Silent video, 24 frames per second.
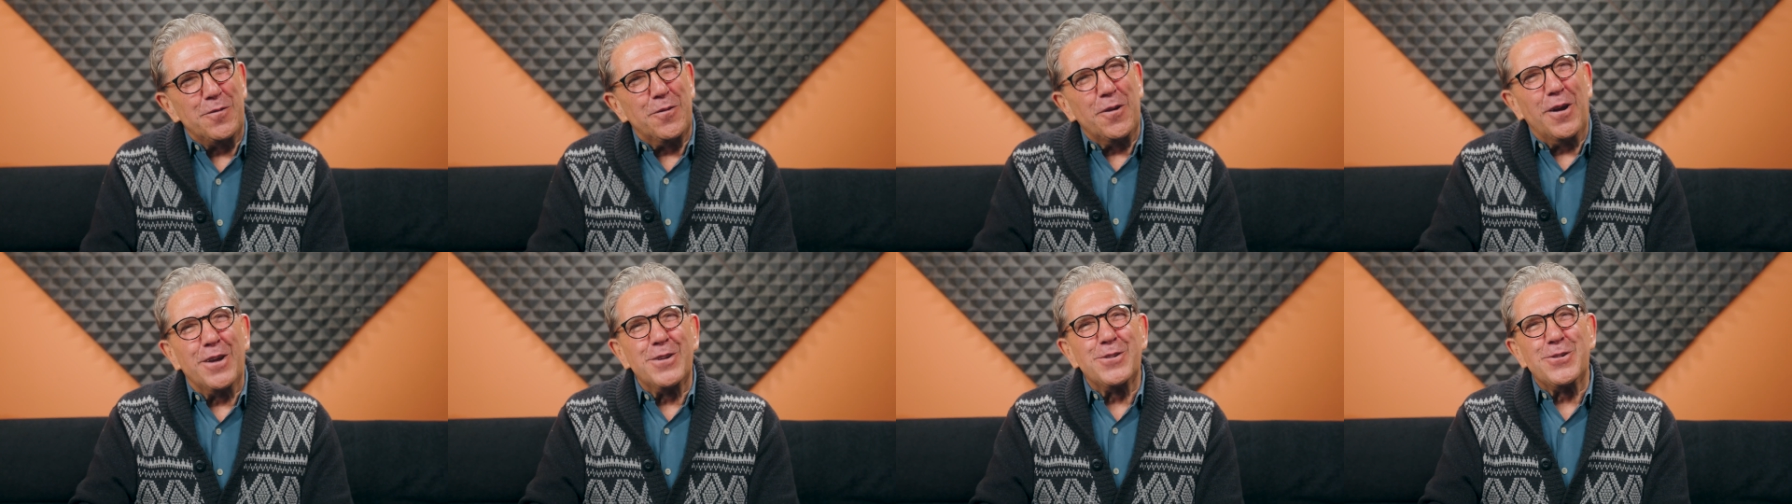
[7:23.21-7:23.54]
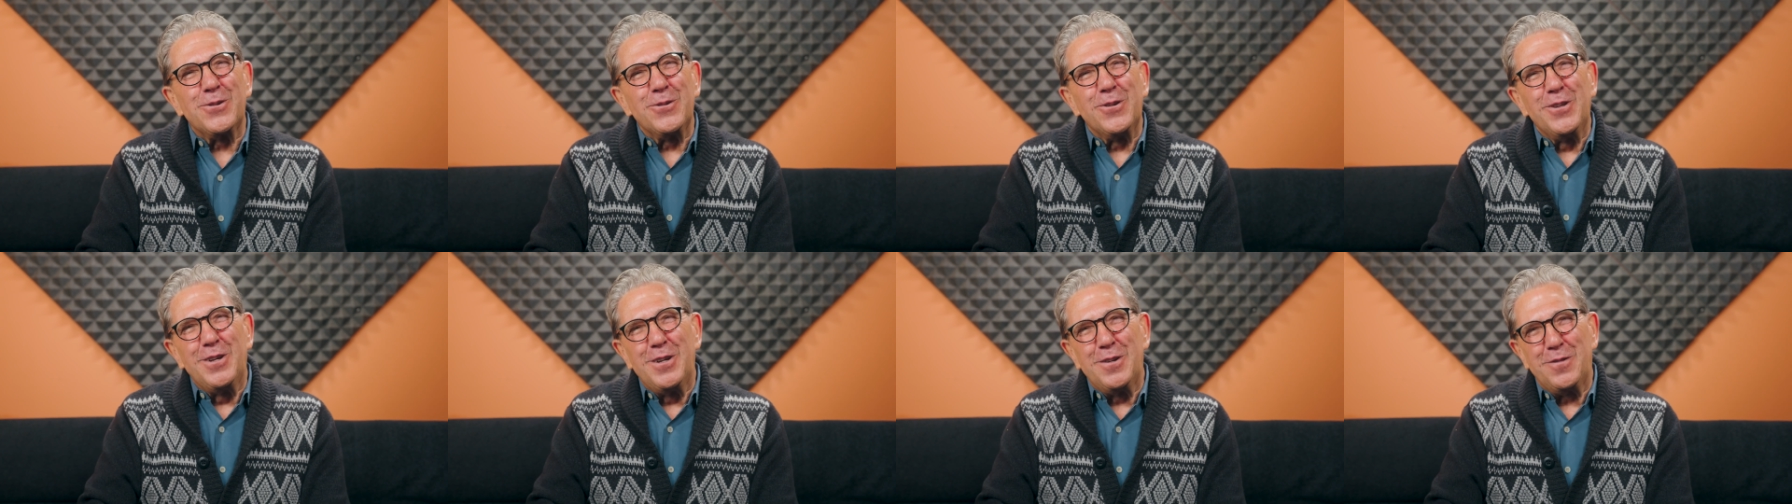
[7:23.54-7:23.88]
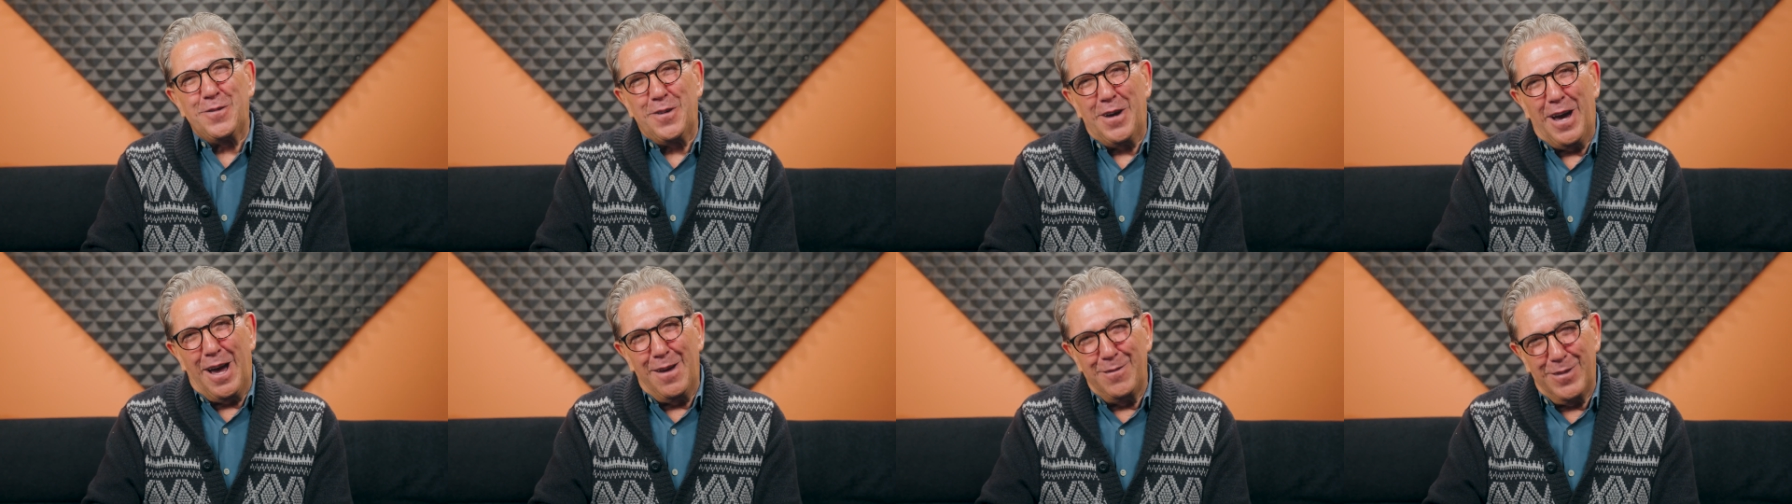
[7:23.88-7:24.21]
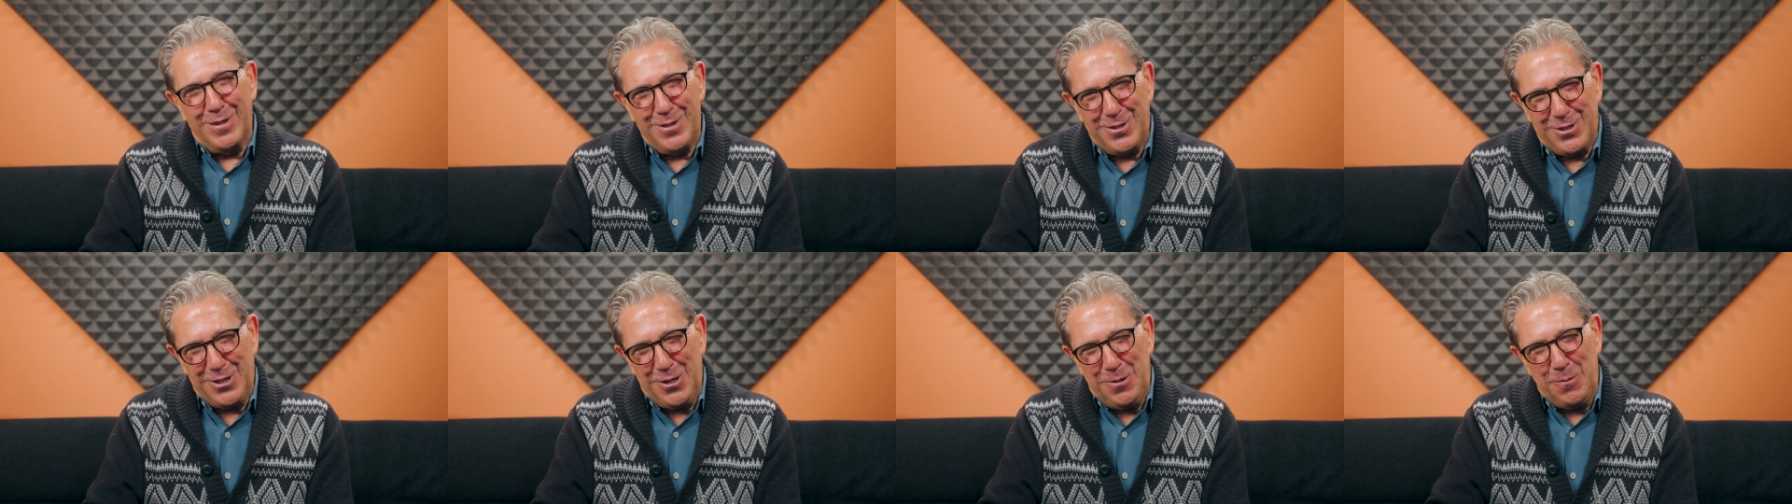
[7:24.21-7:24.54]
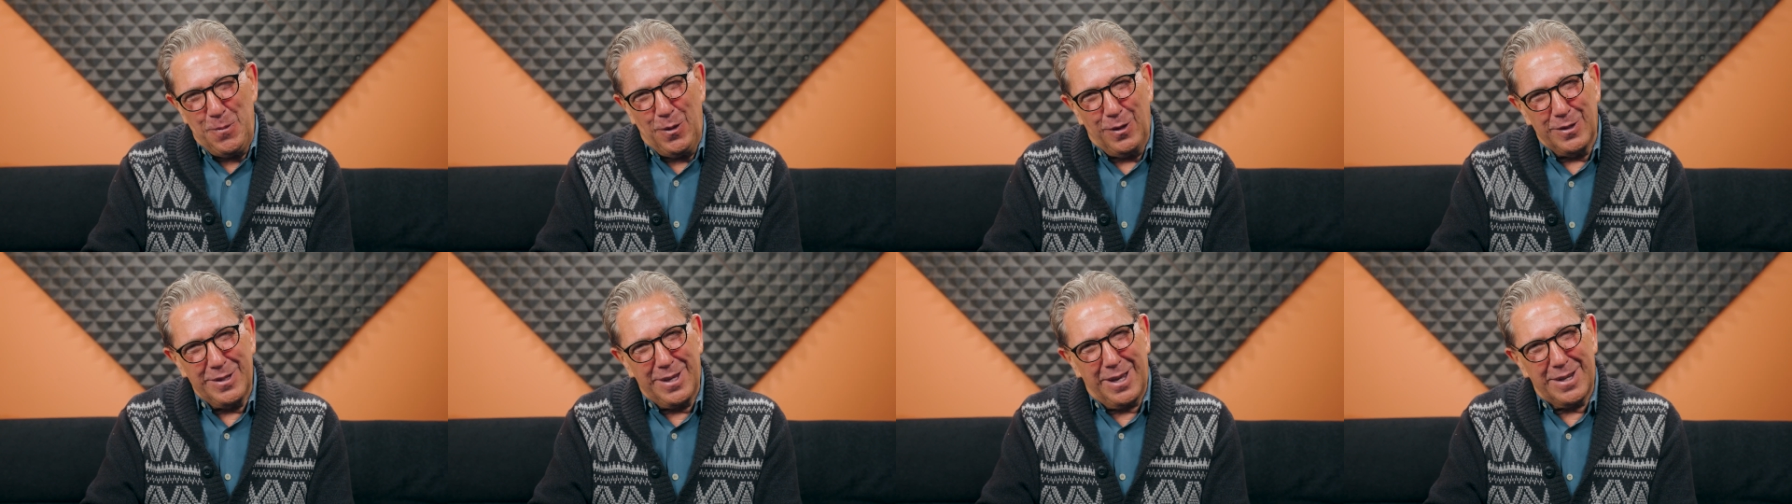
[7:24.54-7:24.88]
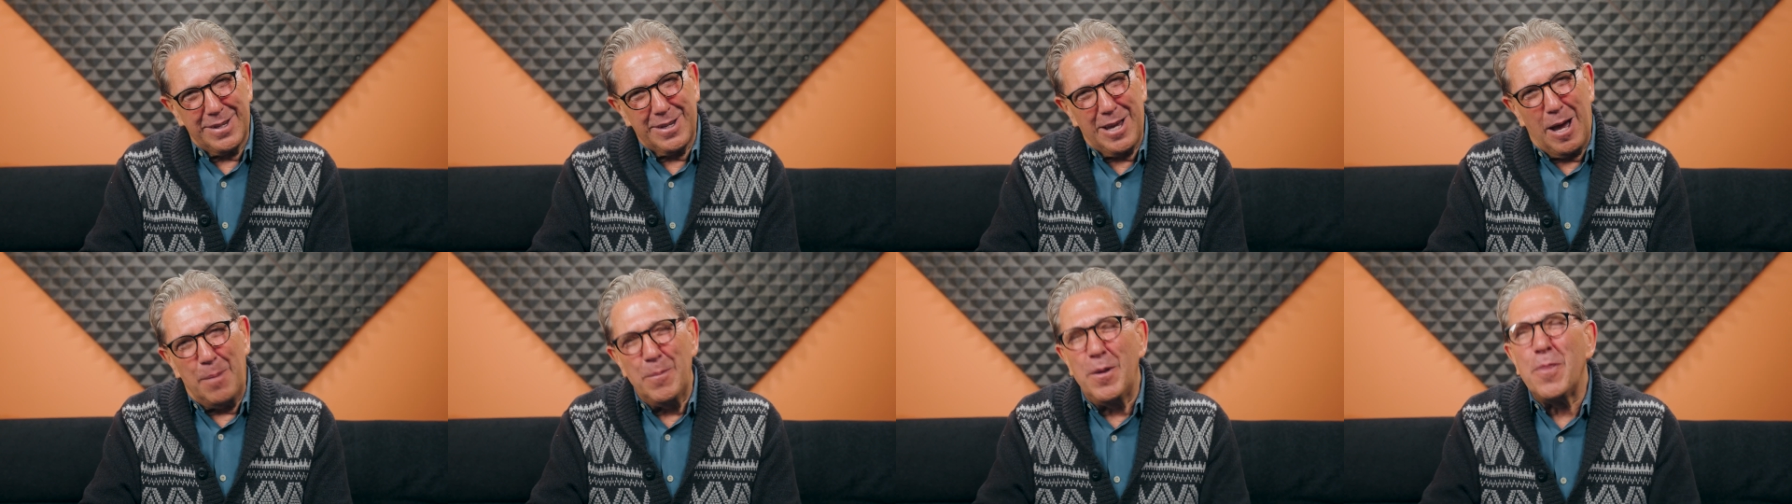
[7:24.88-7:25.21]
frankjulian5 at
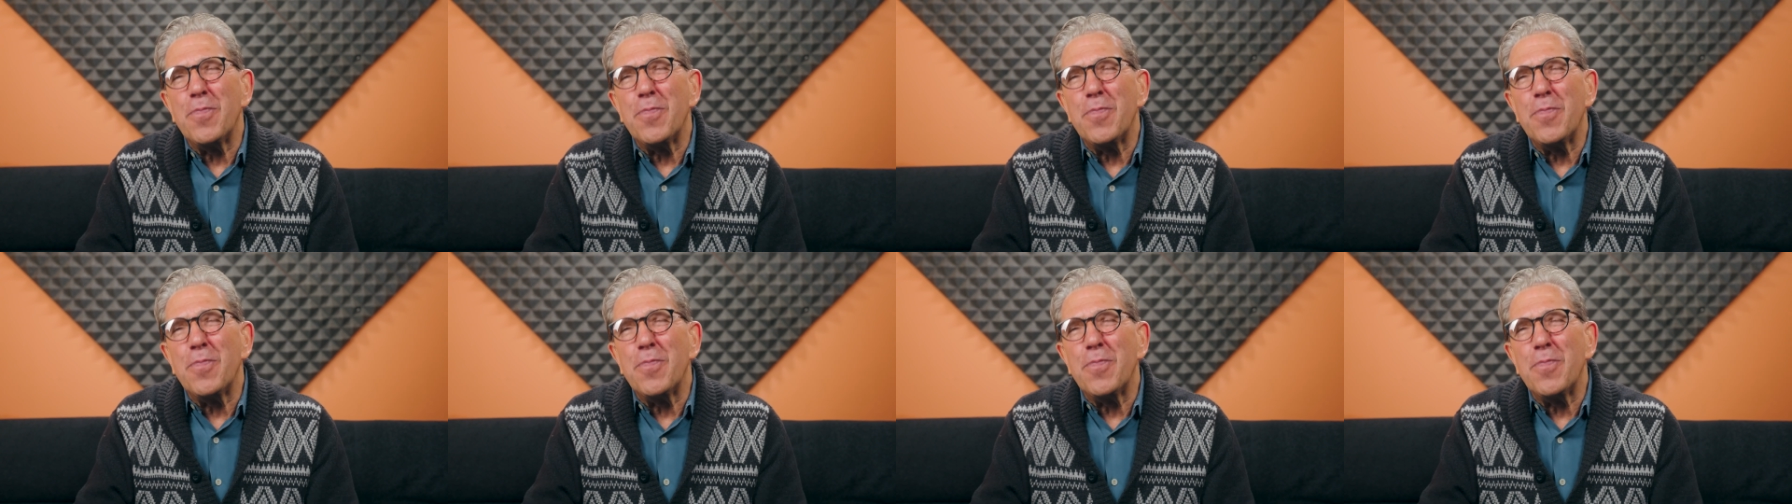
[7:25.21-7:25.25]
gmail.com.